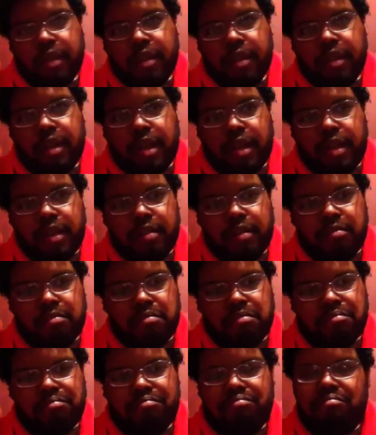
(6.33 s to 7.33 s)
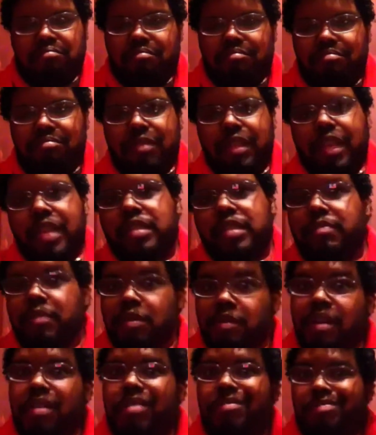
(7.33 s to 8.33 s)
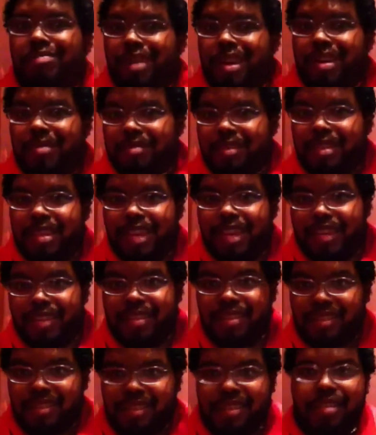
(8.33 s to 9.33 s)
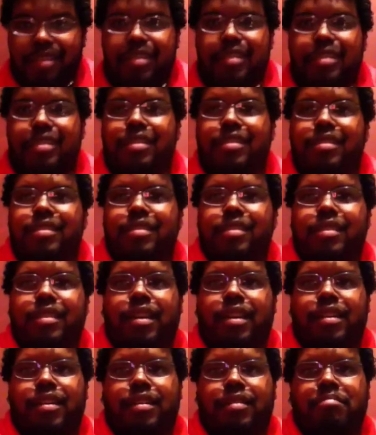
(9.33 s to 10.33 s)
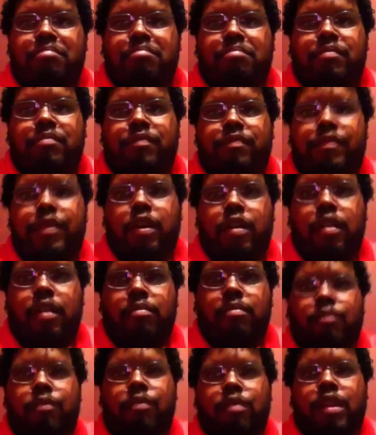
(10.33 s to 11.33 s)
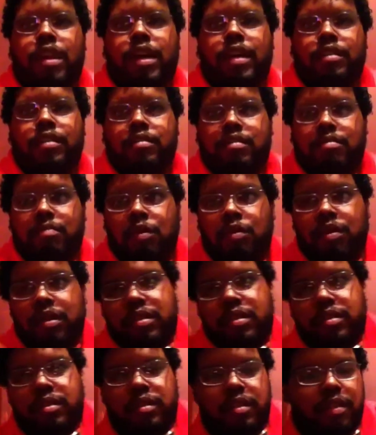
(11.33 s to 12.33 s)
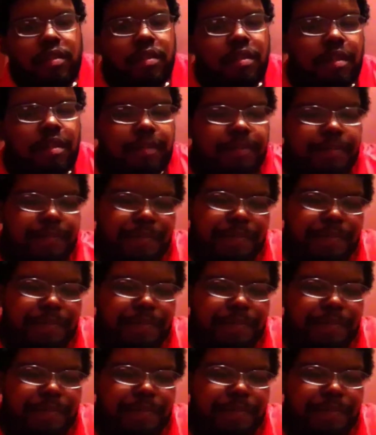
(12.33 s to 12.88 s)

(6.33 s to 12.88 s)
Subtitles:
Um, Not smoking a pipe today. Kind of felt more like smoking a cigar.